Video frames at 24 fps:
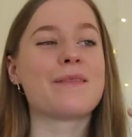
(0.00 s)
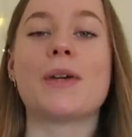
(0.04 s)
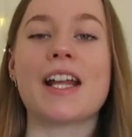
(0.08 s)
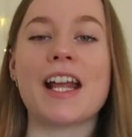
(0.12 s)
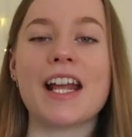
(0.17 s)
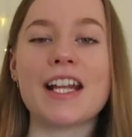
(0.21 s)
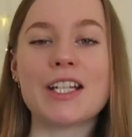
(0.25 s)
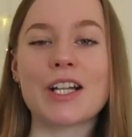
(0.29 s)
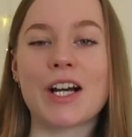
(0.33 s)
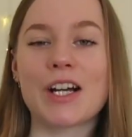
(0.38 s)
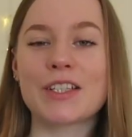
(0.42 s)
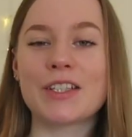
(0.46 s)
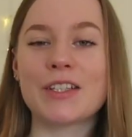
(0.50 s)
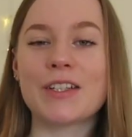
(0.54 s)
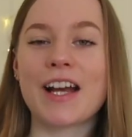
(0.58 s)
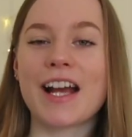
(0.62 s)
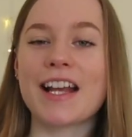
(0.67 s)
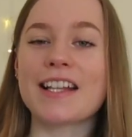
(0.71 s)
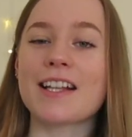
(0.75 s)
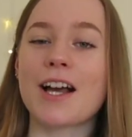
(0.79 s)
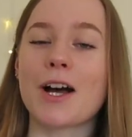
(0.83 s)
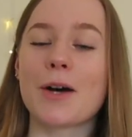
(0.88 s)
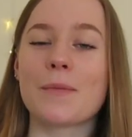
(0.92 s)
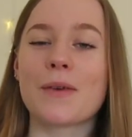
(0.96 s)
When I talk to you
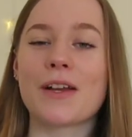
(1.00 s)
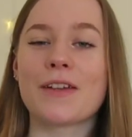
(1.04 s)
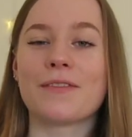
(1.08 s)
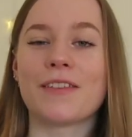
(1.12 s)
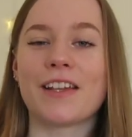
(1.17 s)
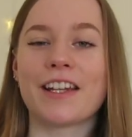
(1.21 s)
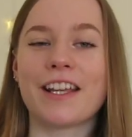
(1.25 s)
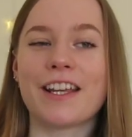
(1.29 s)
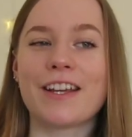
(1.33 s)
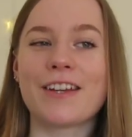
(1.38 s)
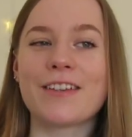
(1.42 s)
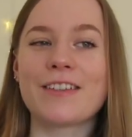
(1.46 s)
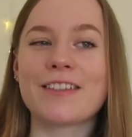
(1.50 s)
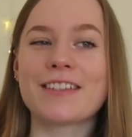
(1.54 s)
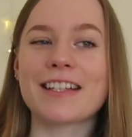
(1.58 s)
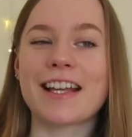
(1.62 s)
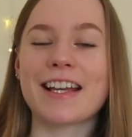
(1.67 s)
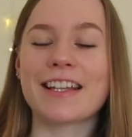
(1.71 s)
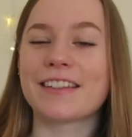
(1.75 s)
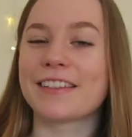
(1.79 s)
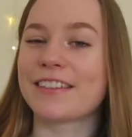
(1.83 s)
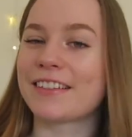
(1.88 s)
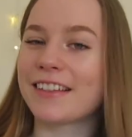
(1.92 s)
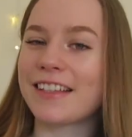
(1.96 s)
guys on my videos,
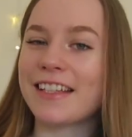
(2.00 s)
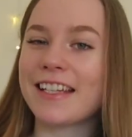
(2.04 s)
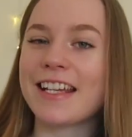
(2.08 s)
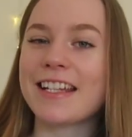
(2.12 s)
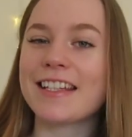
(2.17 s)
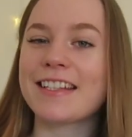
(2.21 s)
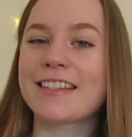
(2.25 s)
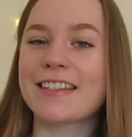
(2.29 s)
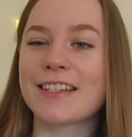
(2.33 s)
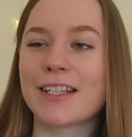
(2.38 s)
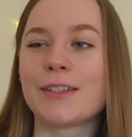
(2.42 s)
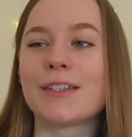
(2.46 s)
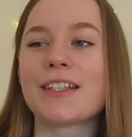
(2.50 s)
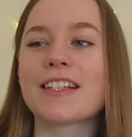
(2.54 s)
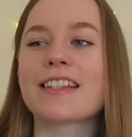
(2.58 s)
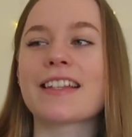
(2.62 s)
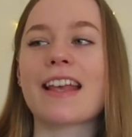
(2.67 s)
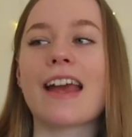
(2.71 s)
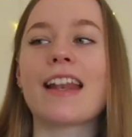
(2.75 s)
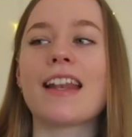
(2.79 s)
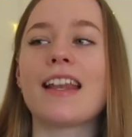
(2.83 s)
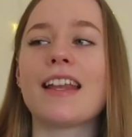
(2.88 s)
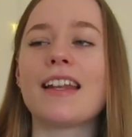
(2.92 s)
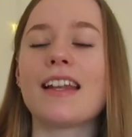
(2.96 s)
I literally get so
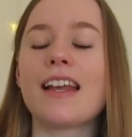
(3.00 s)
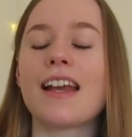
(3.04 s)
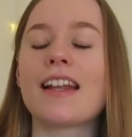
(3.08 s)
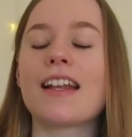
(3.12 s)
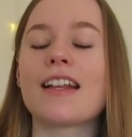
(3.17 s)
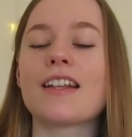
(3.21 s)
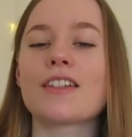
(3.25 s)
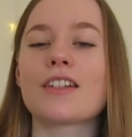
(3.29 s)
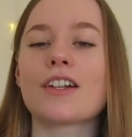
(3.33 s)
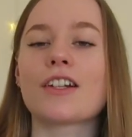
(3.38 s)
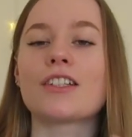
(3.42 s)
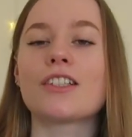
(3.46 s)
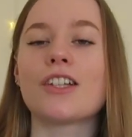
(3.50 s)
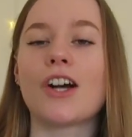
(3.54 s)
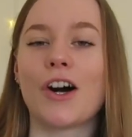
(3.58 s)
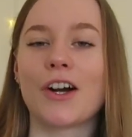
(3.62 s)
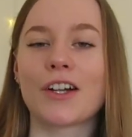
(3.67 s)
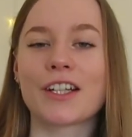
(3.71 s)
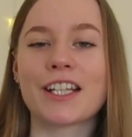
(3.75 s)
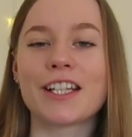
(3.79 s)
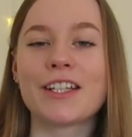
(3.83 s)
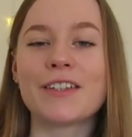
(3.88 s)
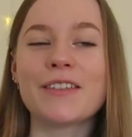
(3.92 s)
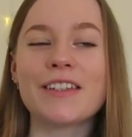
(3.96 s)
excited and I start
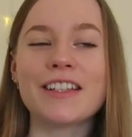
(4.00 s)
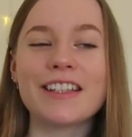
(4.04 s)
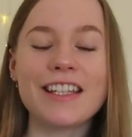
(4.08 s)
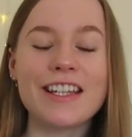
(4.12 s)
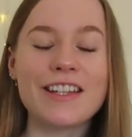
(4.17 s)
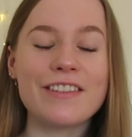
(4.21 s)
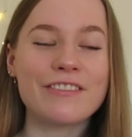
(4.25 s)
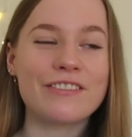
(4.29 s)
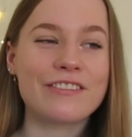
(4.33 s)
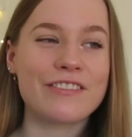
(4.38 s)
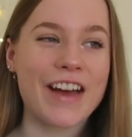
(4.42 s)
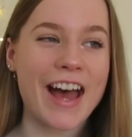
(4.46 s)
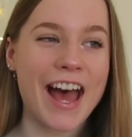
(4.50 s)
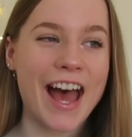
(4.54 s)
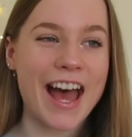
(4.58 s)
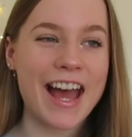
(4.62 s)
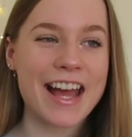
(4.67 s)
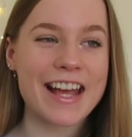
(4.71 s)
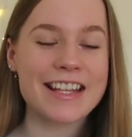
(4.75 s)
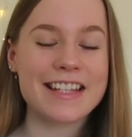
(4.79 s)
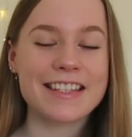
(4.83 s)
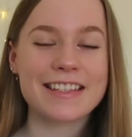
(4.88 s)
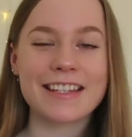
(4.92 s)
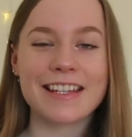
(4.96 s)
talking really
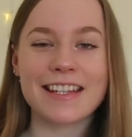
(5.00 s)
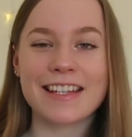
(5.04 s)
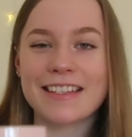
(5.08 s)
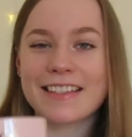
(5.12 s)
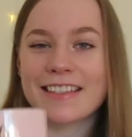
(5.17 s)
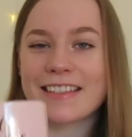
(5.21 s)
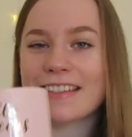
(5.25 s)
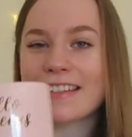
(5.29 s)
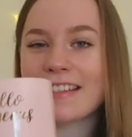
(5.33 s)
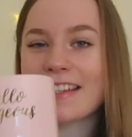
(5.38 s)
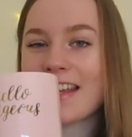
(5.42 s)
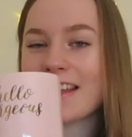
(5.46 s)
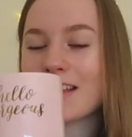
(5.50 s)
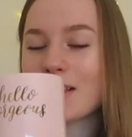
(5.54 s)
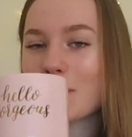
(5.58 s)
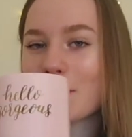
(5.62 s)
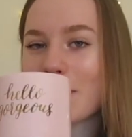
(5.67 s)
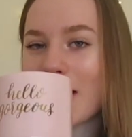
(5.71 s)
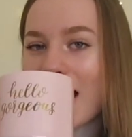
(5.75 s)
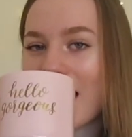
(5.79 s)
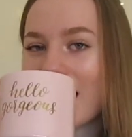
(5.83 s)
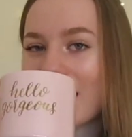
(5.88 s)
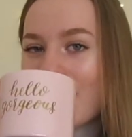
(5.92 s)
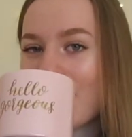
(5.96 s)
fast. It's
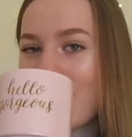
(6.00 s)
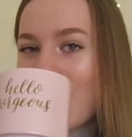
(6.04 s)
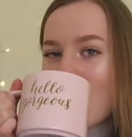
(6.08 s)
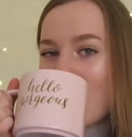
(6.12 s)
bad.